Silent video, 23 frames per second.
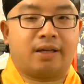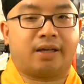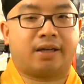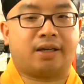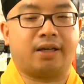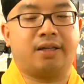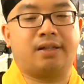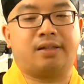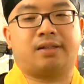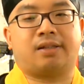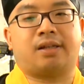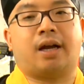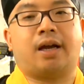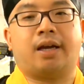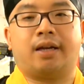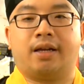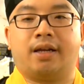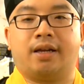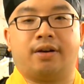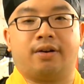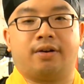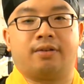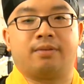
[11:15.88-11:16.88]
inside
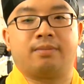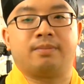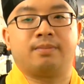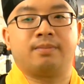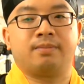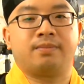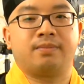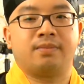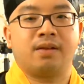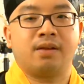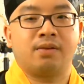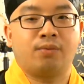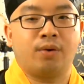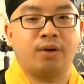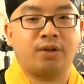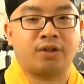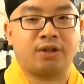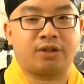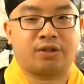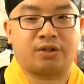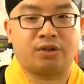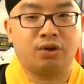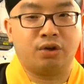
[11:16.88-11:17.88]
here, which
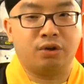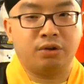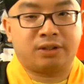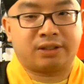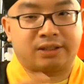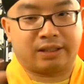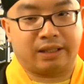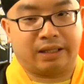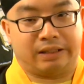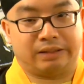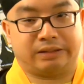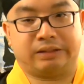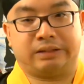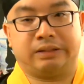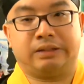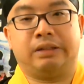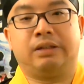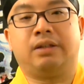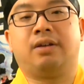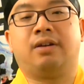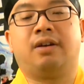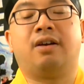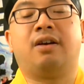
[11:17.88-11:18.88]
is useless.
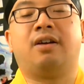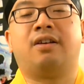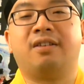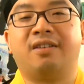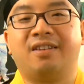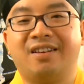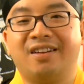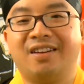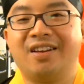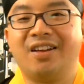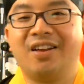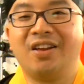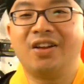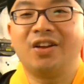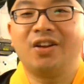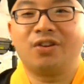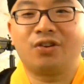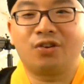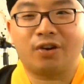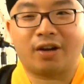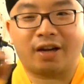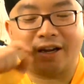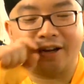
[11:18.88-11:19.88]

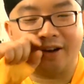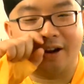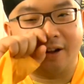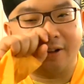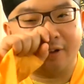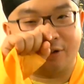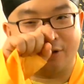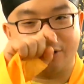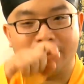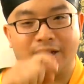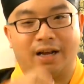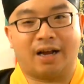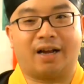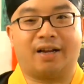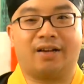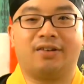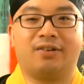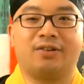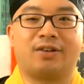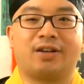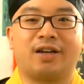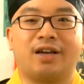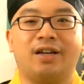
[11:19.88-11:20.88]
You cannot do that,
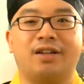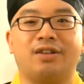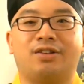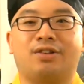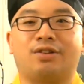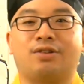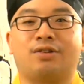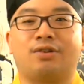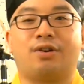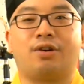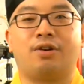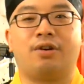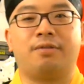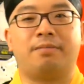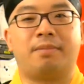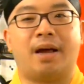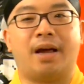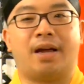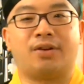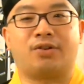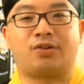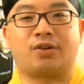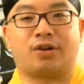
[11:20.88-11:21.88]
okay? To learn
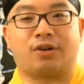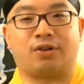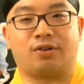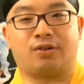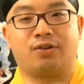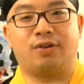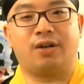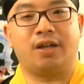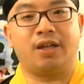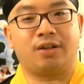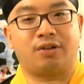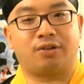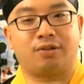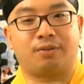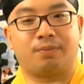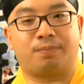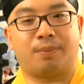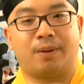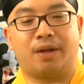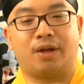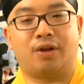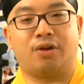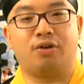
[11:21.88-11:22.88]
magic, you need to
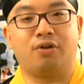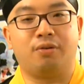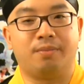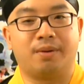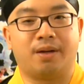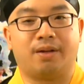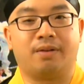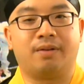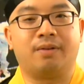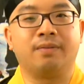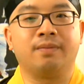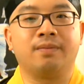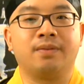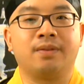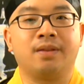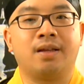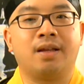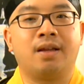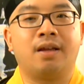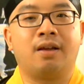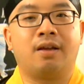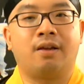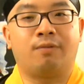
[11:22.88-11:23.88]
be human.
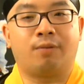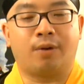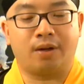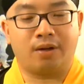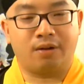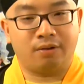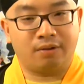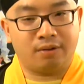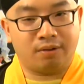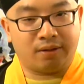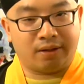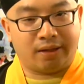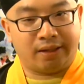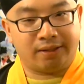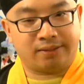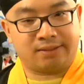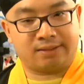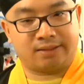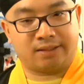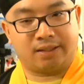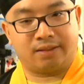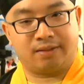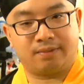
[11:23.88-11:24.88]
When you
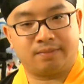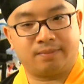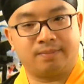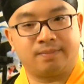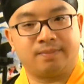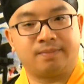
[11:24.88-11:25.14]
listen,